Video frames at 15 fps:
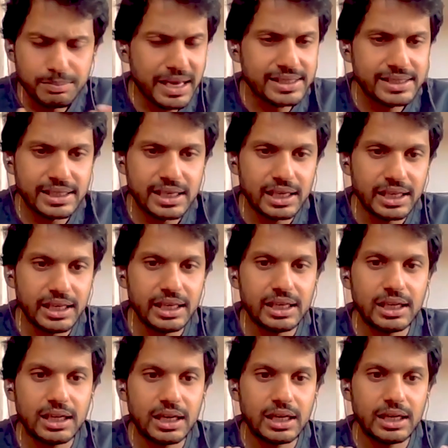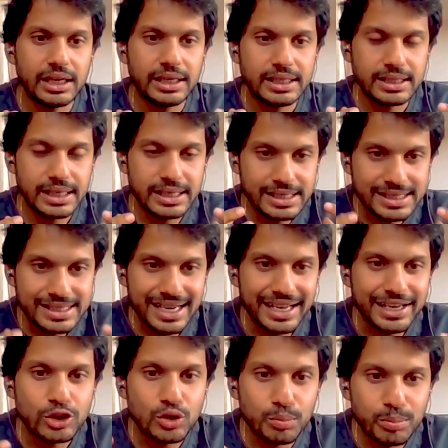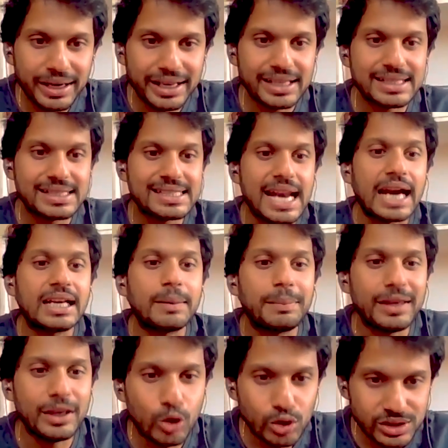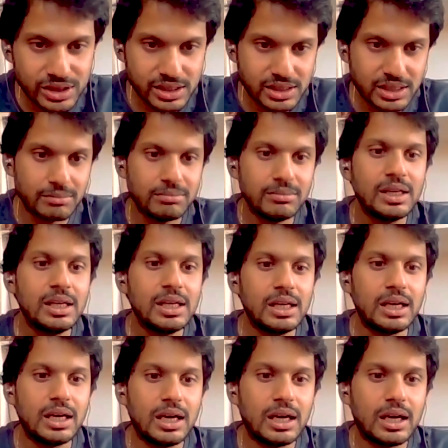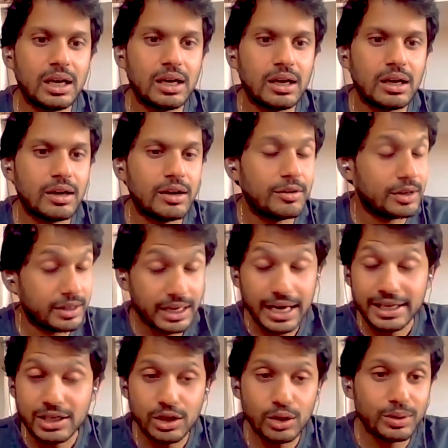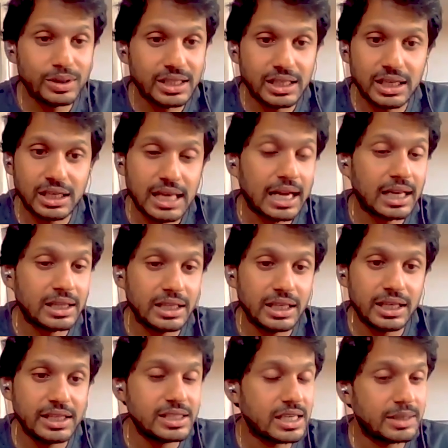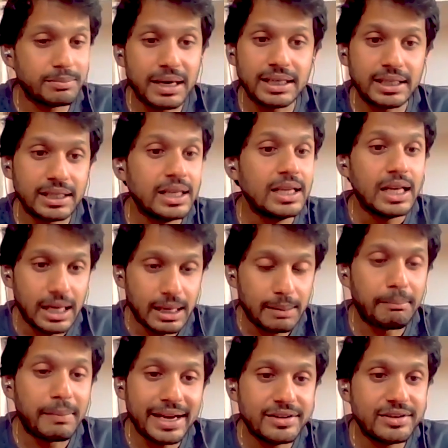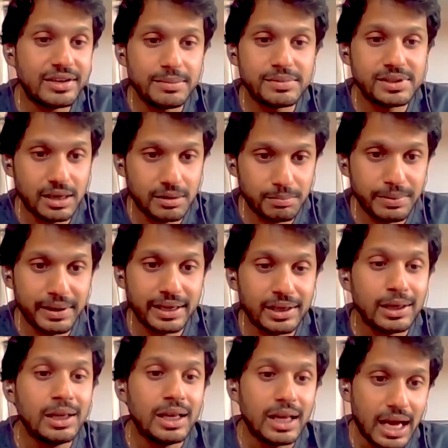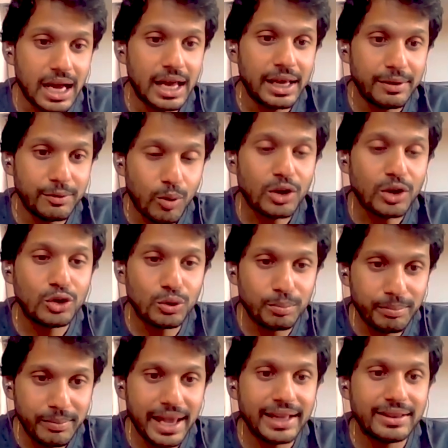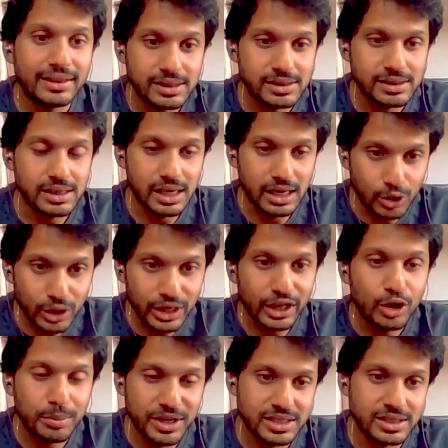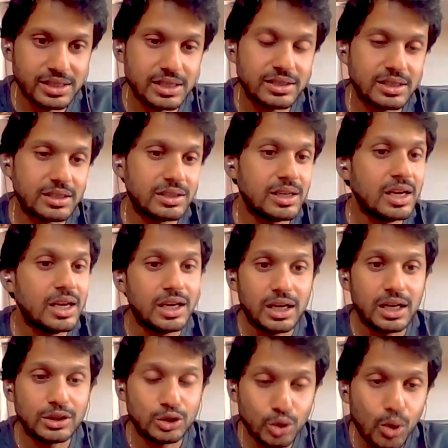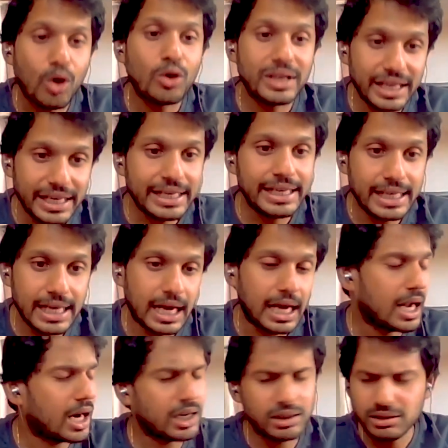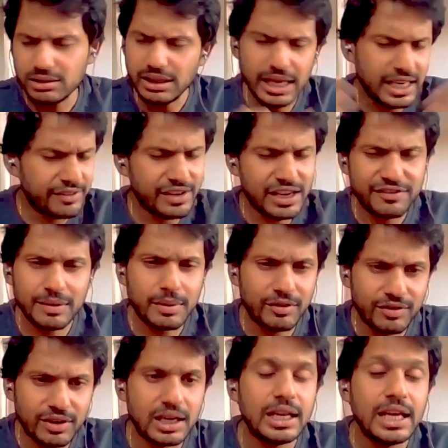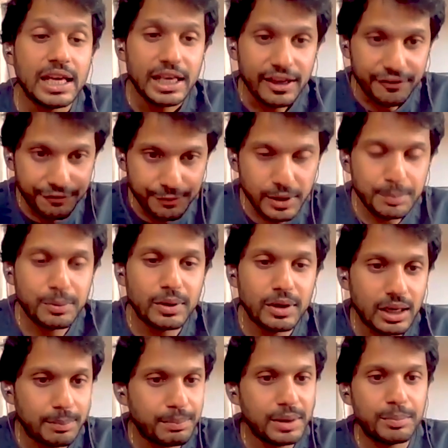it's basically it is trying to bring startup ecosystem right now in the Kakatiya region, but my dreams are big. I want to make this a good incubation center throughout India or anywhere from the world. If